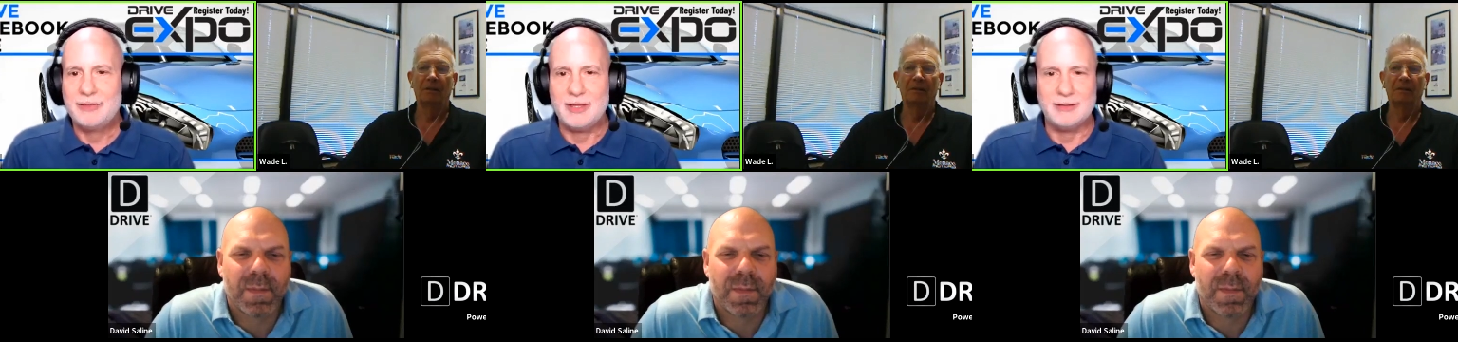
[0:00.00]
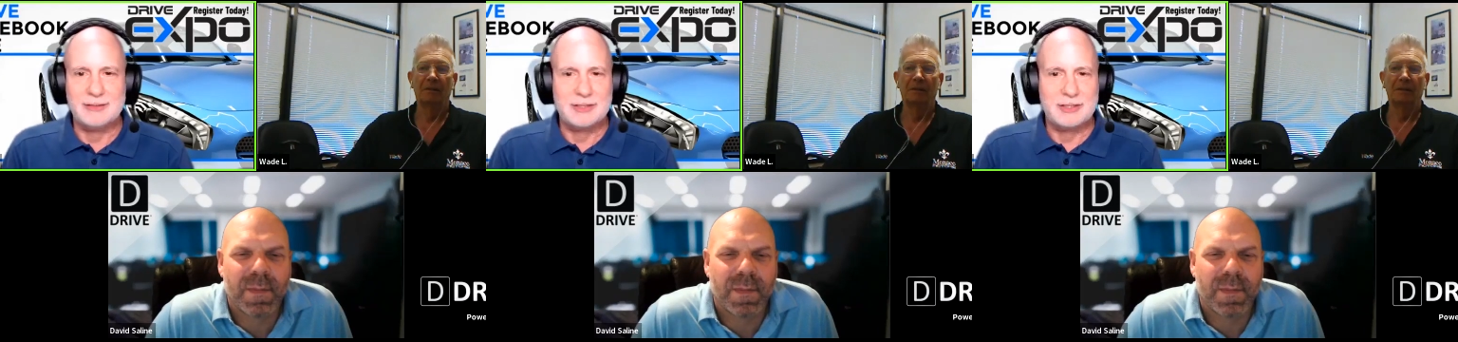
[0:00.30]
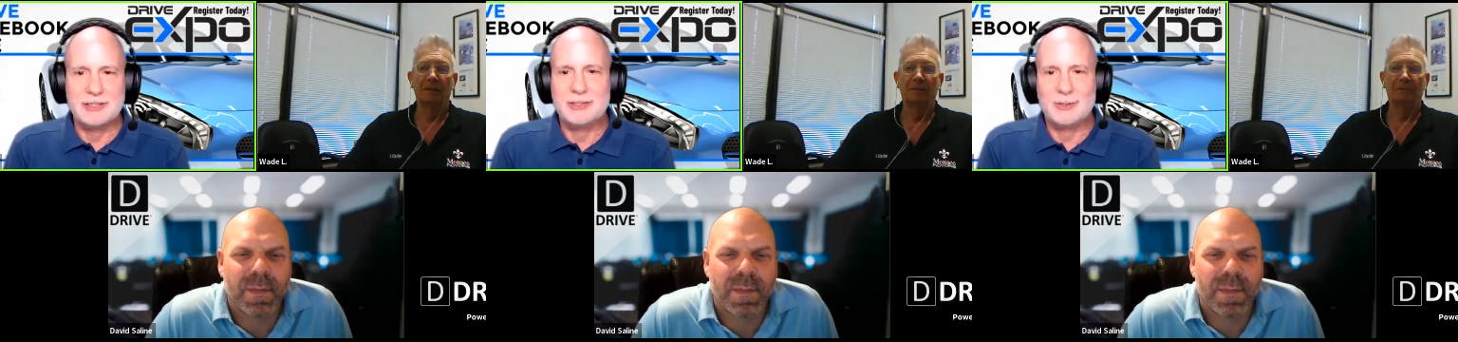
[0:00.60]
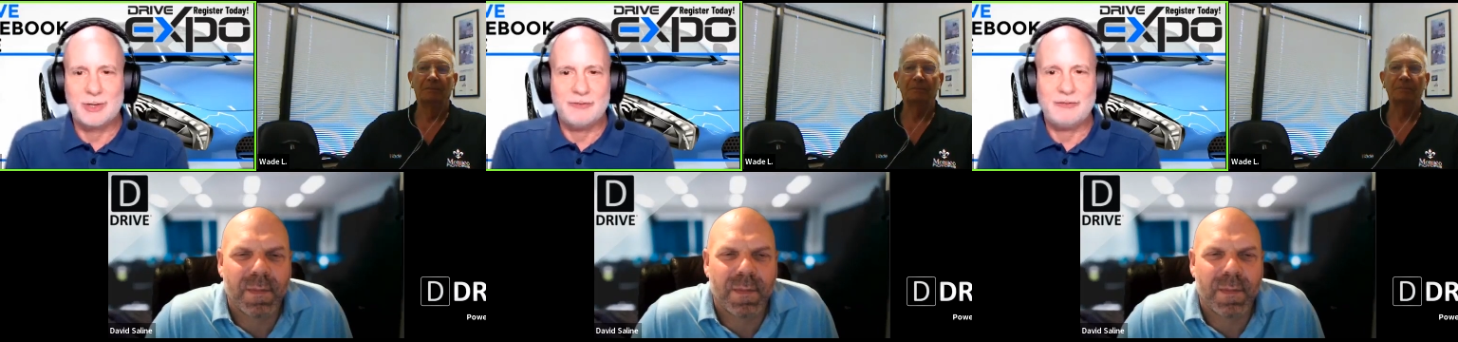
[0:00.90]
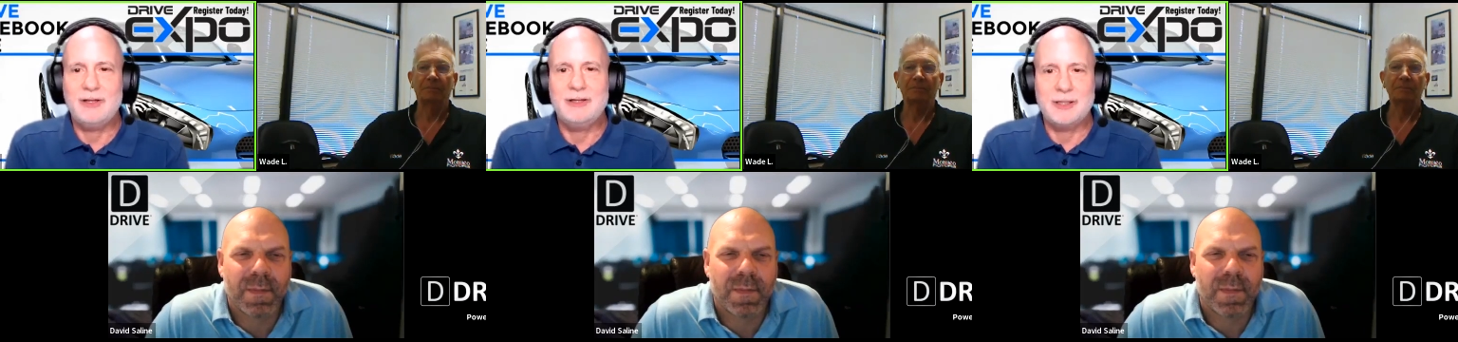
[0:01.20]
Speaker 1: things just sort of
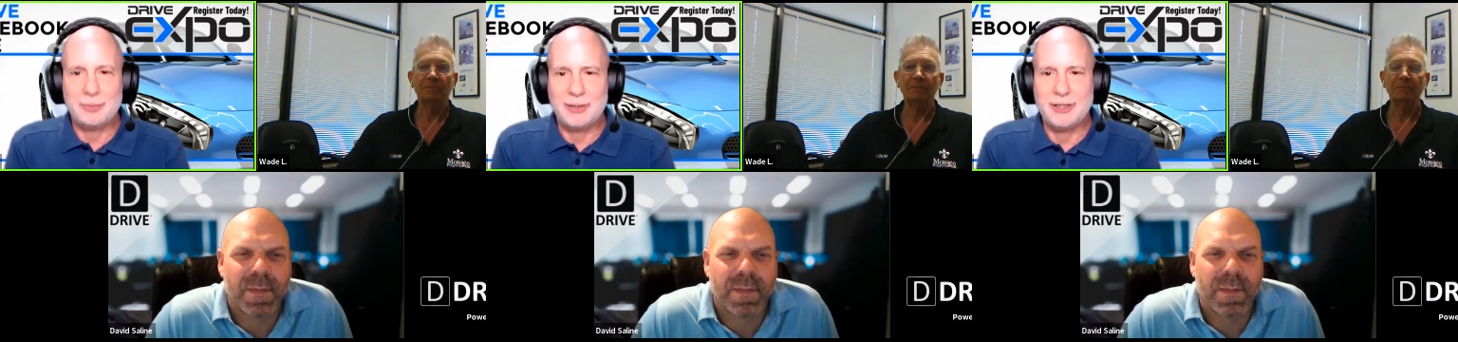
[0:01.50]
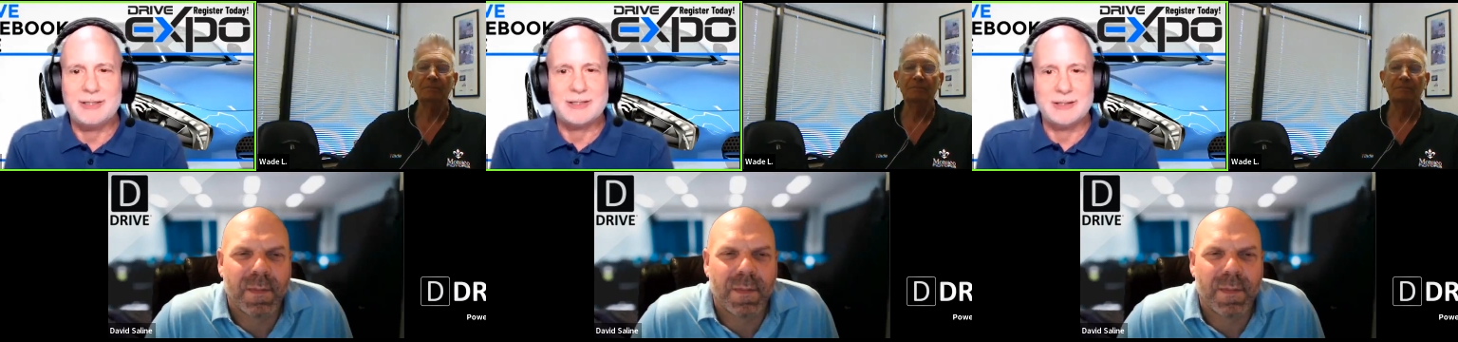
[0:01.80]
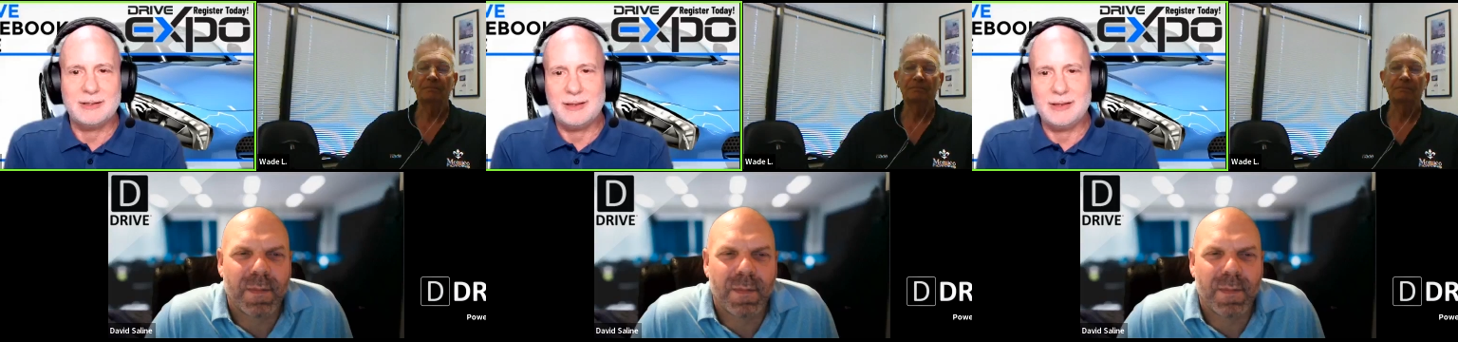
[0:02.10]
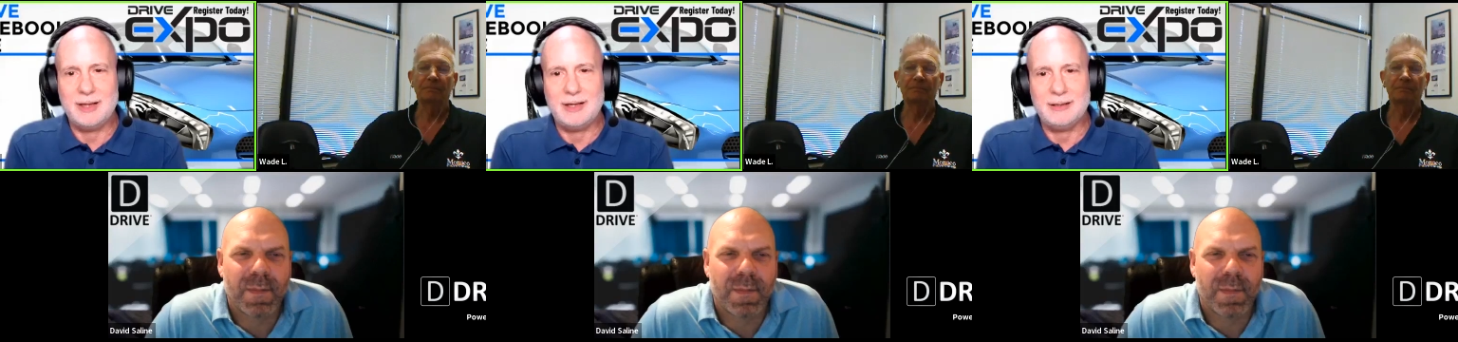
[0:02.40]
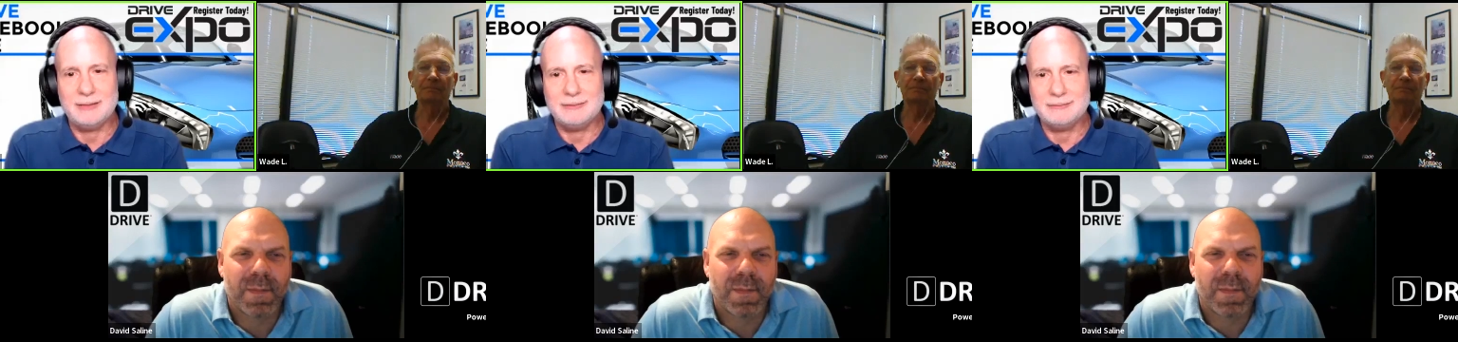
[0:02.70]
fell into place and
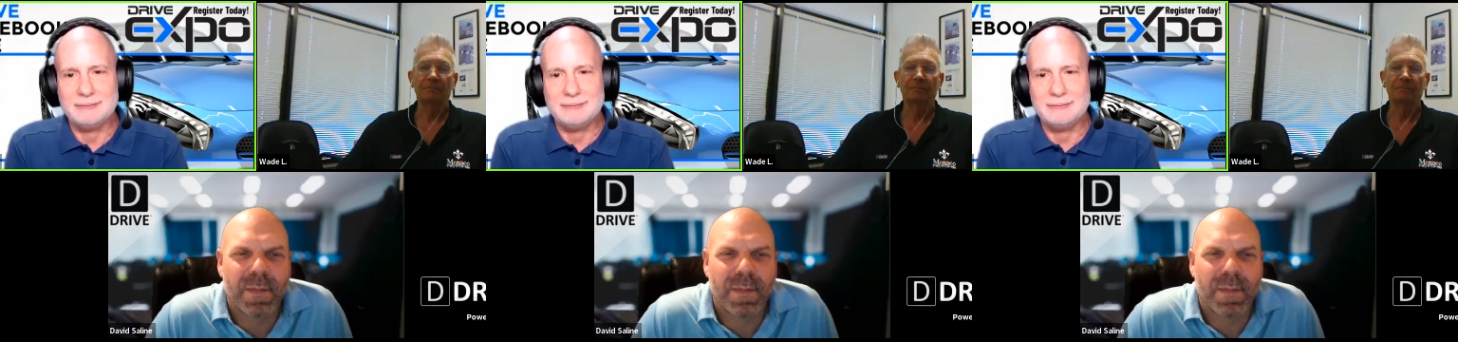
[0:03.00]
they,